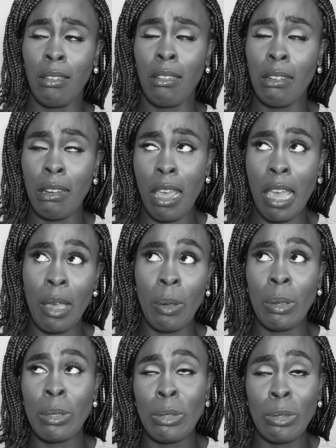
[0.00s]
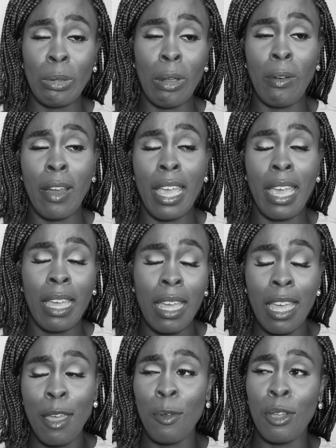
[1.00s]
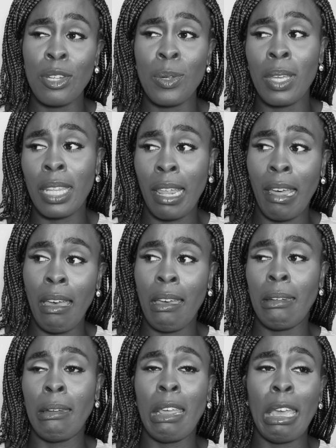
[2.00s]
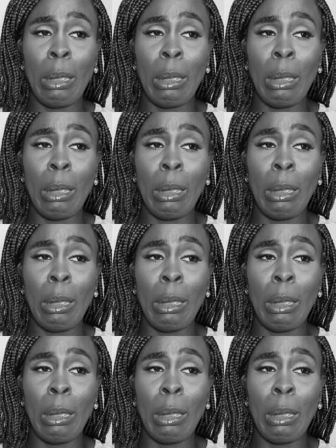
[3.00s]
No, sorry, not doing that. No.